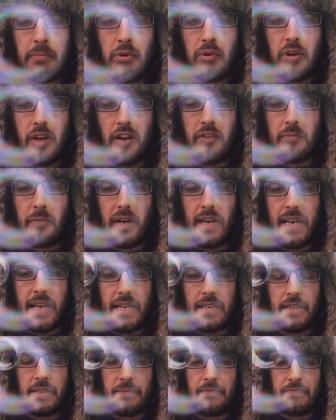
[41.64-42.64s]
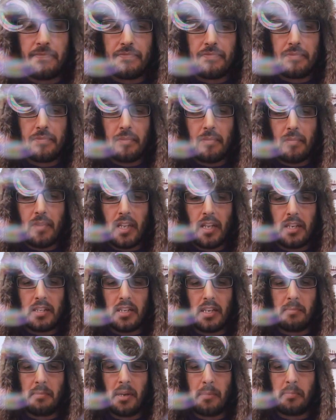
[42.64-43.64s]
pulled it over my head. I
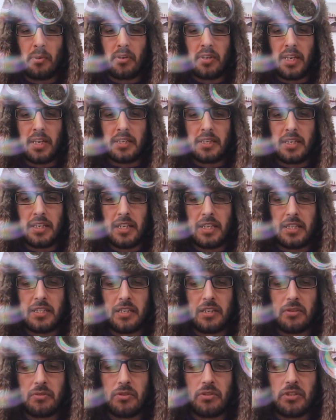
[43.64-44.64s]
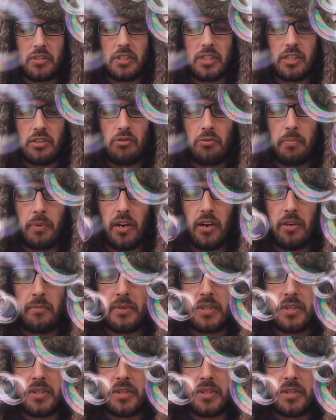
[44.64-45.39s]
tucked my body underneath so there was not a single part of me